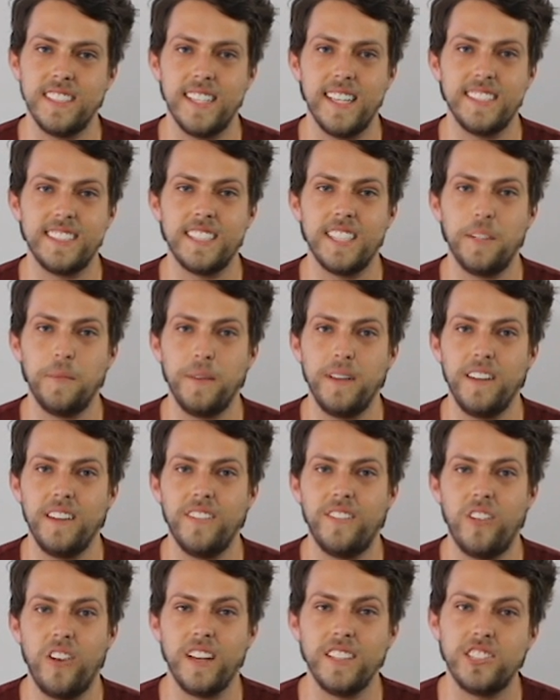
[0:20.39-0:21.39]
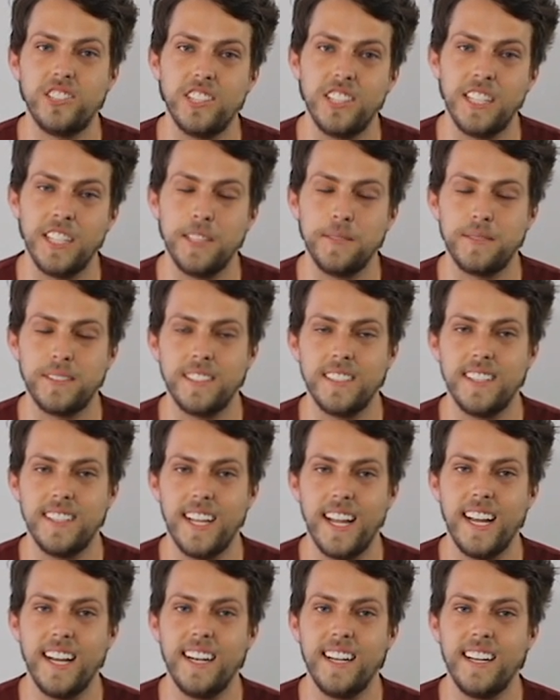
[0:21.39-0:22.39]
and that's going to be friendships and
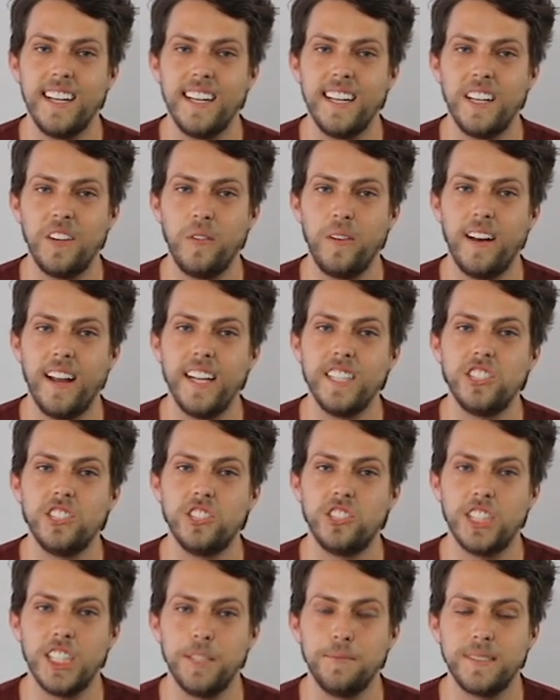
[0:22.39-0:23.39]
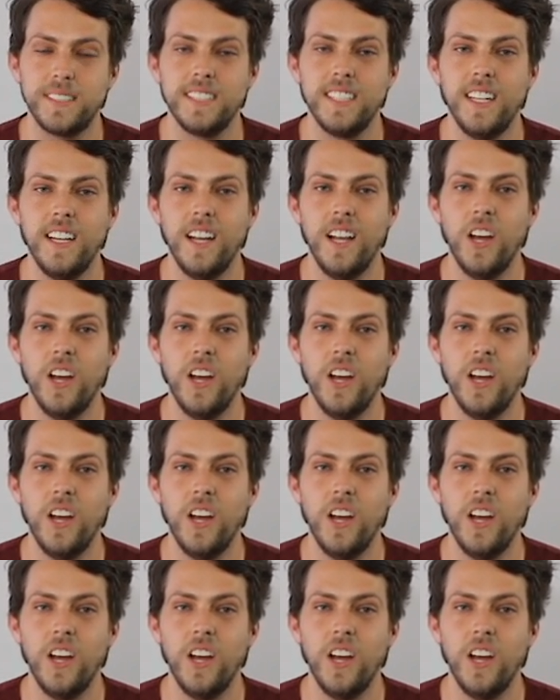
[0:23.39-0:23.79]
dating and relationships.